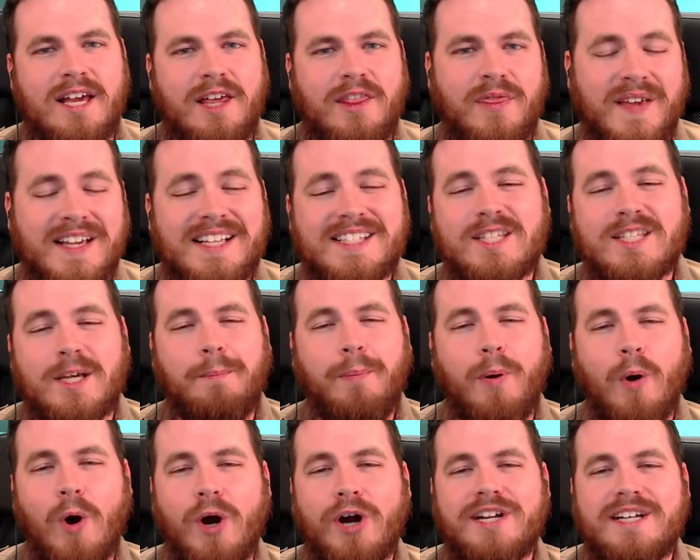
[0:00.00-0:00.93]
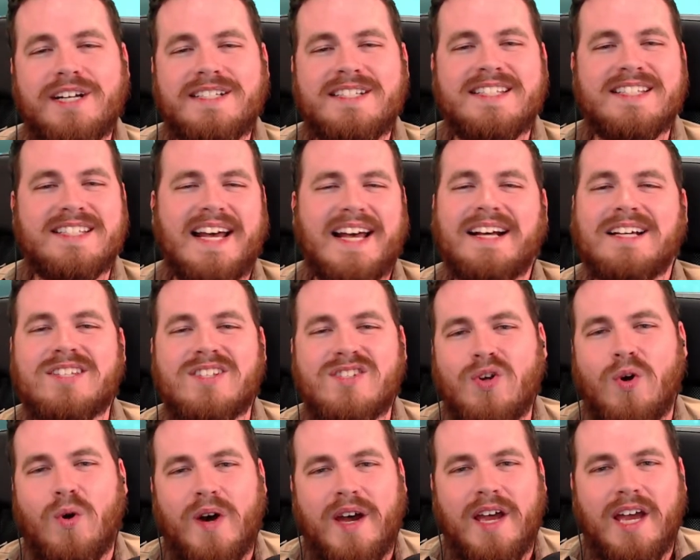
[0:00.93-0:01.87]
the supported sex
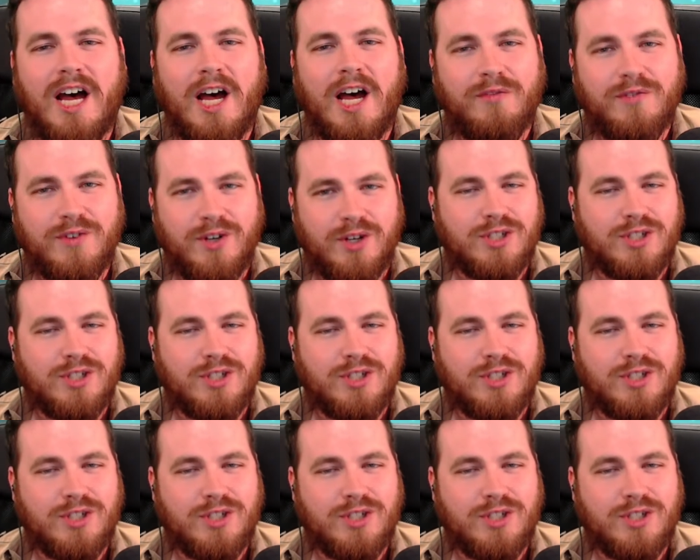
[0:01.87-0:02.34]
toy of your